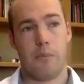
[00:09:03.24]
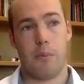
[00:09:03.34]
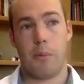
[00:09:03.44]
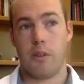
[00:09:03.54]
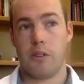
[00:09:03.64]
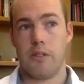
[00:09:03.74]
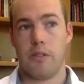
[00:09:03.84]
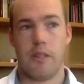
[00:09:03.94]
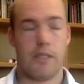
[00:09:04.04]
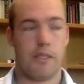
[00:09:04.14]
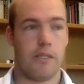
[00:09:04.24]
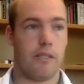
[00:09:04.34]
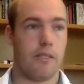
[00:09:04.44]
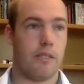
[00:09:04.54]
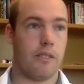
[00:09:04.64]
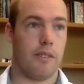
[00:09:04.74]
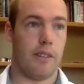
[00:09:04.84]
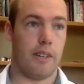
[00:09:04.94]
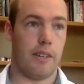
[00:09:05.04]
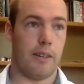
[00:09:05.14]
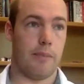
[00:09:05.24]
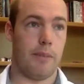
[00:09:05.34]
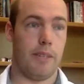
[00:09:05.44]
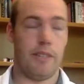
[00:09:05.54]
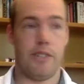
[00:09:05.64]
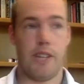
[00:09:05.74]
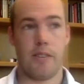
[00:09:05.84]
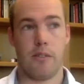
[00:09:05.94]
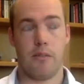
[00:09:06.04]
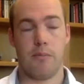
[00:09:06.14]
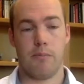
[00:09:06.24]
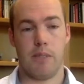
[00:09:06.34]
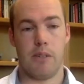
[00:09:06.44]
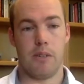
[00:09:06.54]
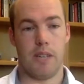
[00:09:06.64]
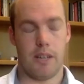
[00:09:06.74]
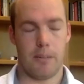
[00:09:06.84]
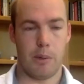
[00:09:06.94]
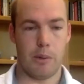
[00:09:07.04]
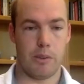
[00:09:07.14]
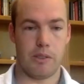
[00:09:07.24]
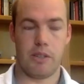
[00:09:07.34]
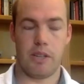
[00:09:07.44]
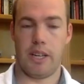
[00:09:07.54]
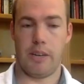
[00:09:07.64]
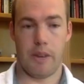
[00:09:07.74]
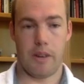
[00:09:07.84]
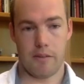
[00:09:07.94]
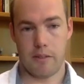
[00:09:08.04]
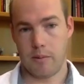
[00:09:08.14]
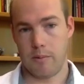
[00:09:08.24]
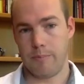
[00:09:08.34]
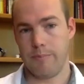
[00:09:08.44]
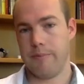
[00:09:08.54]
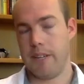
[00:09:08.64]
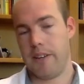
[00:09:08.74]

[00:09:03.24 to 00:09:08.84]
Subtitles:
proportional thrusters in general, going on boats anywhere from,